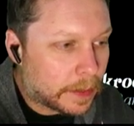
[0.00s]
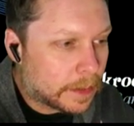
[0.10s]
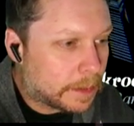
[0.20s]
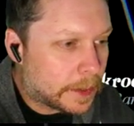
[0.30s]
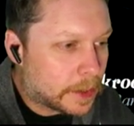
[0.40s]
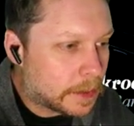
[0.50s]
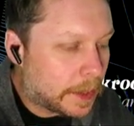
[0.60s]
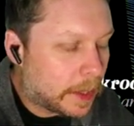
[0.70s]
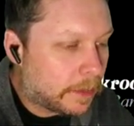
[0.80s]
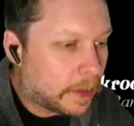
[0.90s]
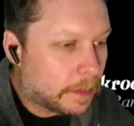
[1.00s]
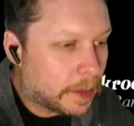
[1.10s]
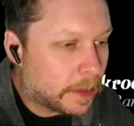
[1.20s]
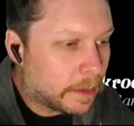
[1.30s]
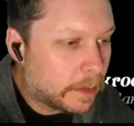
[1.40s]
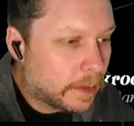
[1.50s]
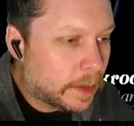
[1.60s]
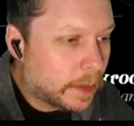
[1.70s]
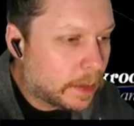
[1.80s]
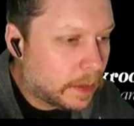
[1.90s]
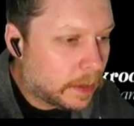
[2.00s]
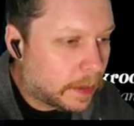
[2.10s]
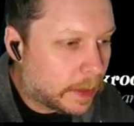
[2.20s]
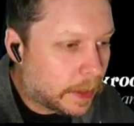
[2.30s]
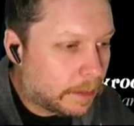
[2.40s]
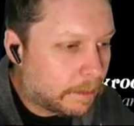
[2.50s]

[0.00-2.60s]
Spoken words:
suspicious behavior, but alright.